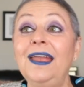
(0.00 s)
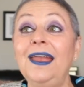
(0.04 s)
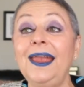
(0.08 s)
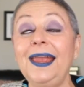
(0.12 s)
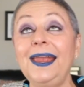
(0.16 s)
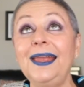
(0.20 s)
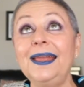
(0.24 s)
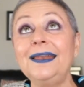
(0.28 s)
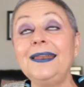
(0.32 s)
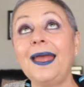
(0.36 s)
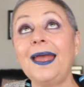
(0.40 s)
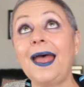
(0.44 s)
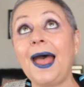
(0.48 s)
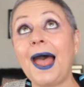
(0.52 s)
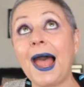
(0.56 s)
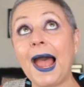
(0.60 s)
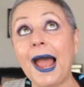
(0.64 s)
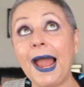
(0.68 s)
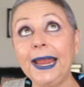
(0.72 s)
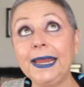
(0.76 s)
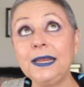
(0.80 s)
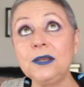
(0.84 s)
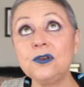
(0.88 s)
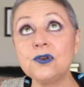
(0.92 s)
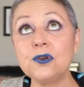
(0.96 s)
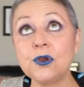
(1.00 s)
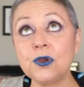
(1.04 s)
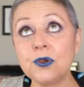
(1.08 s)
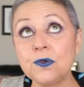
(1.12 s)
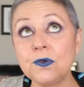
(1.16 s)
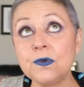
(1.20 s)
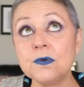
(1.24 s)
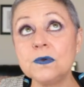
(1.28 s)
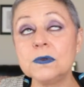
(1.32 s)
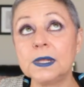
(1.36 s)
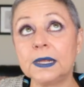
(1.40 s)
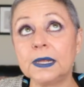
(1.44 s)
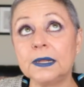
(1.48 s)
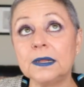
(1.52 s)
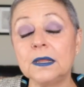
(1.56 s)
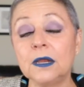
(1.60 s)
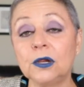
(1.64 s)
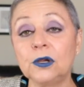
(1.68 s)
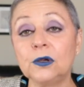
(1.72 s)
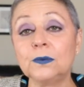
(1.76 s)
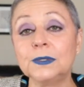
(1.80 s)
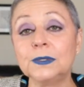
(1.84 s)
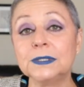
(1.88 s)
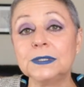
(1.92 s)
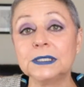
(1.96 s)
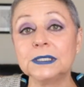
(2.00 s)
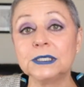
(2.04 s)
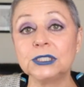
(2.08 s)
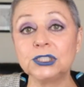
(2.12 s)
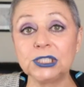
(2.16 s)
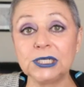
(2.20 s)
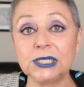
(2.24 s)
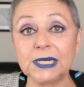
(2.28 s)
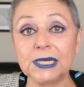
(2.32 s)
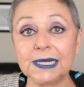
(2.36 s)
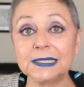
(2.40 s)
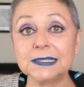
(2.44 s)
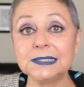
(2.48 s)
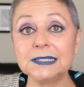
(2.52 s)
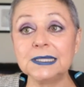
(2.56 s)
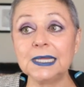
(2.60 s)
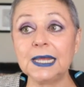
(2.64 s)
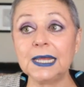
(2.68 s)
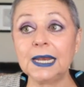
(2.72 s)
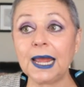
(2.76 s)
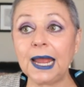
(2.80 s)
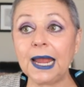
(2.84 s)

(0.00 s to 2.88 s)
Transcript: And I knew that there was a chance that